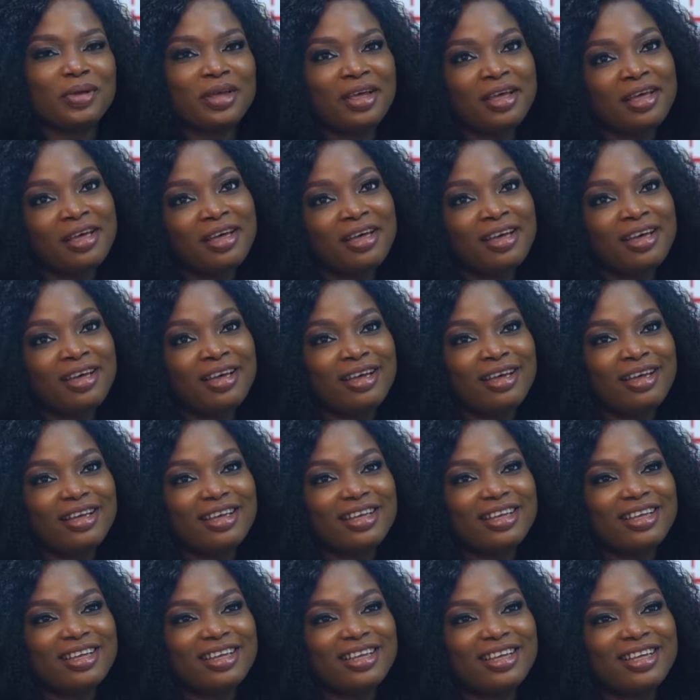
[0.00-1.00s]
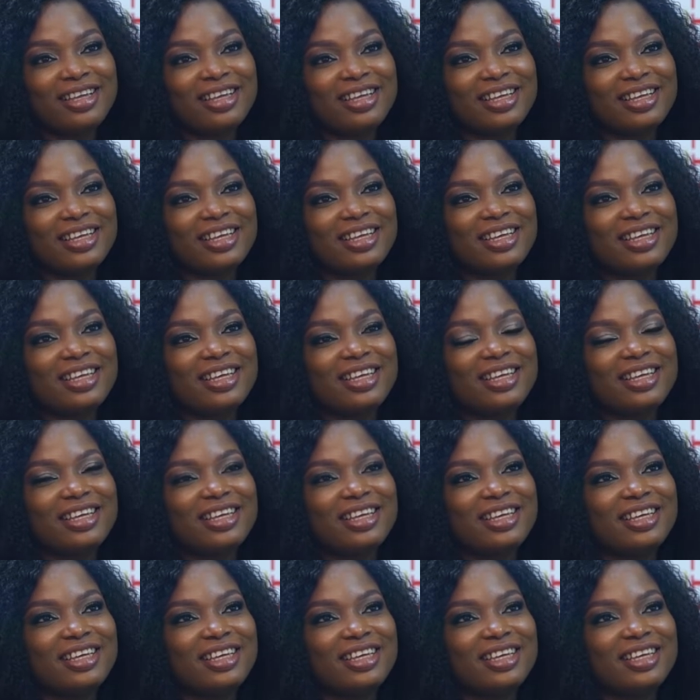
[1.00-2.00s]
Uh,
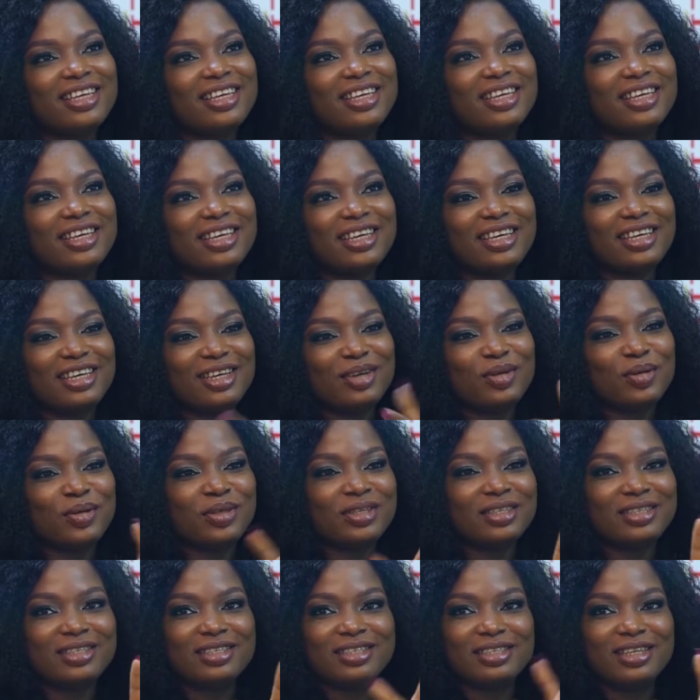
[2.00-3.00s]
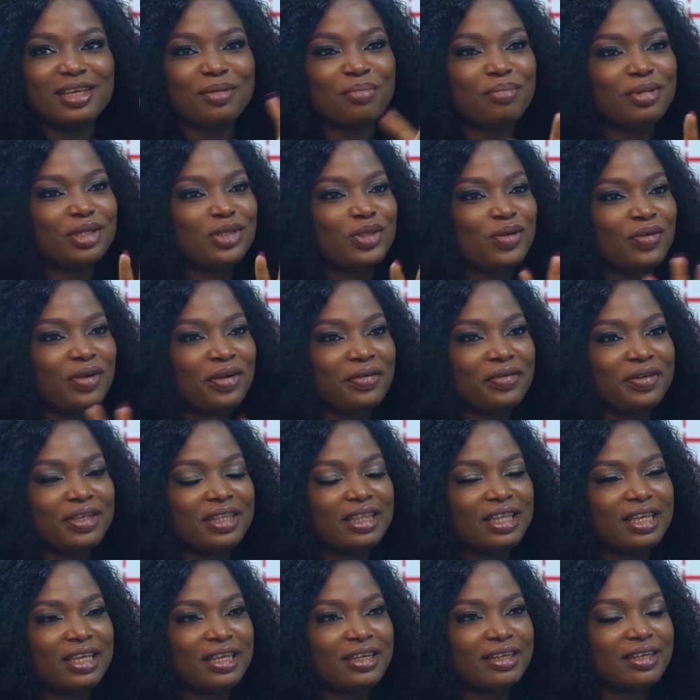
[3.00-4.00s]
it was a bit of
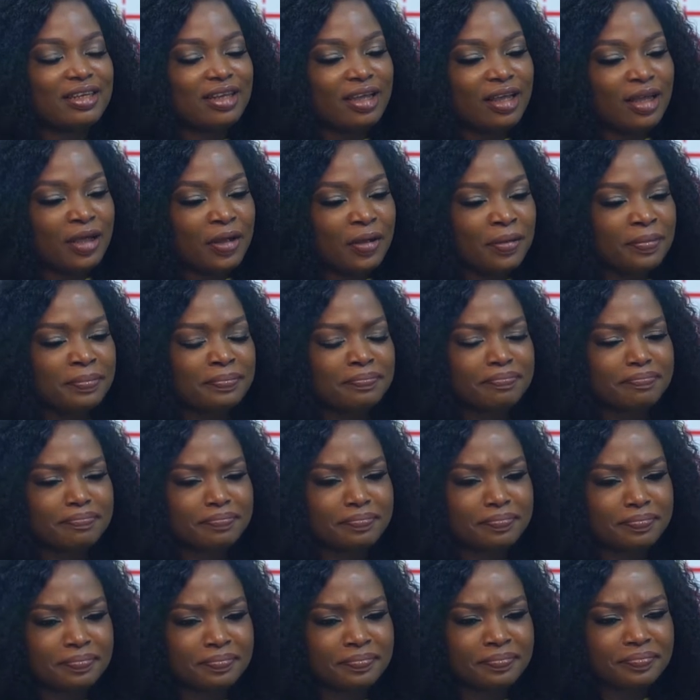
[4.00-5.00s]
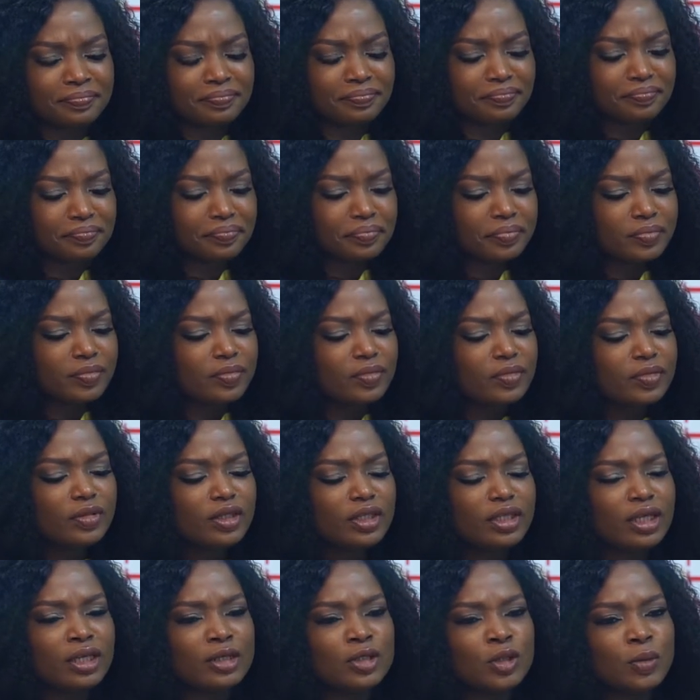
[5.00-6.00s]
everything. Um,
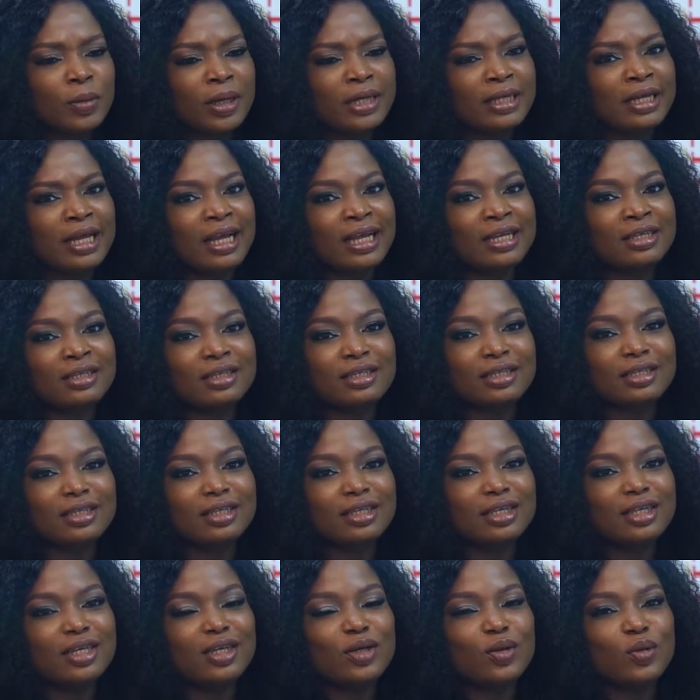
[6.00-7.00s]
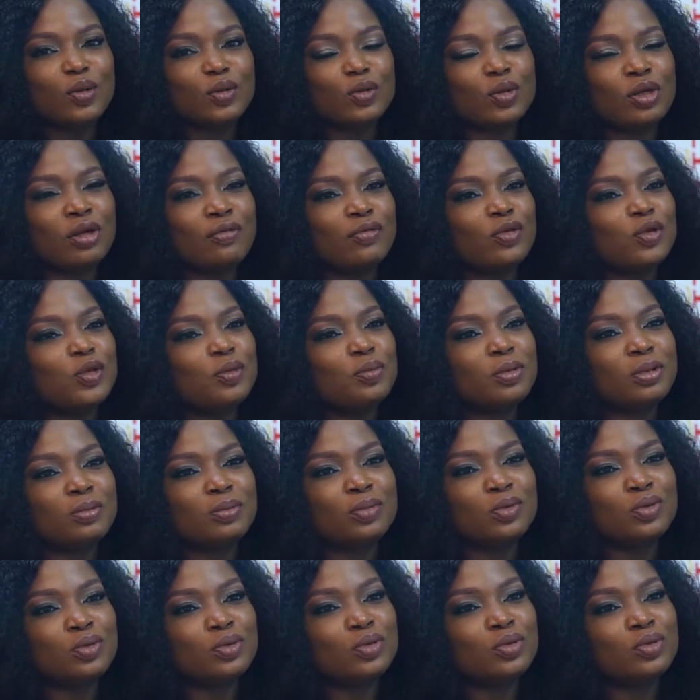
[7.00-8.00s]
so my dad was one of those
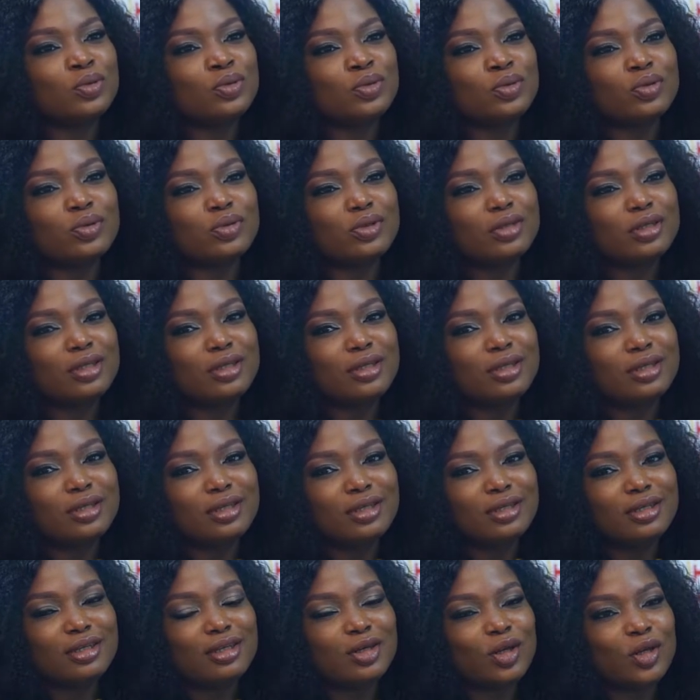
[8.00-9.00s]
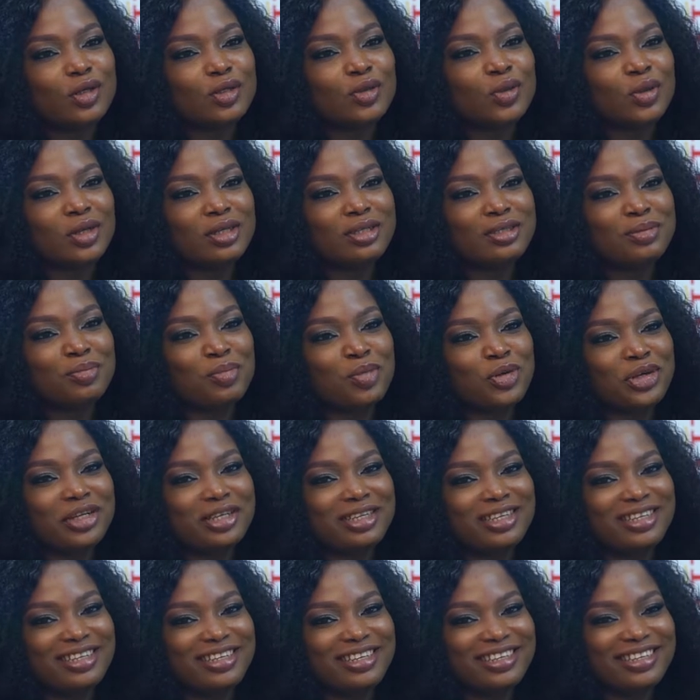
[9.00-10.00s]
people who lost all his
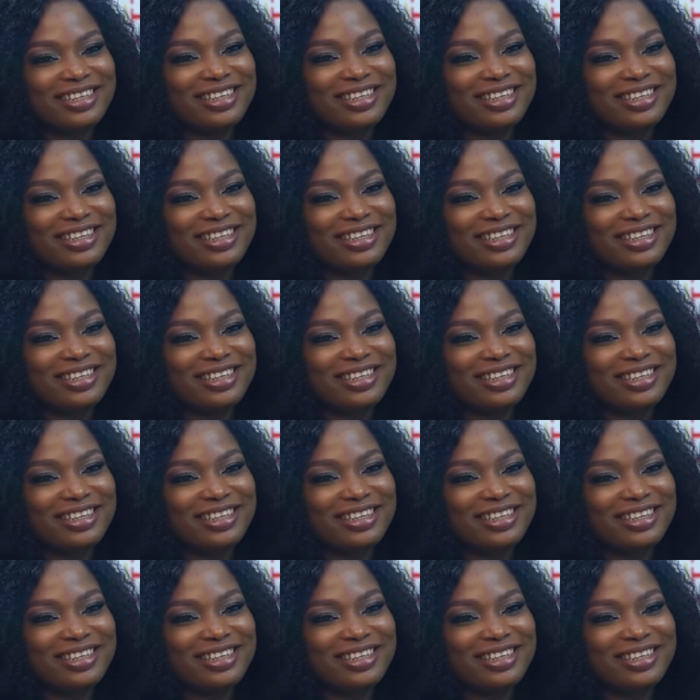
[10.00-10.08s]
money.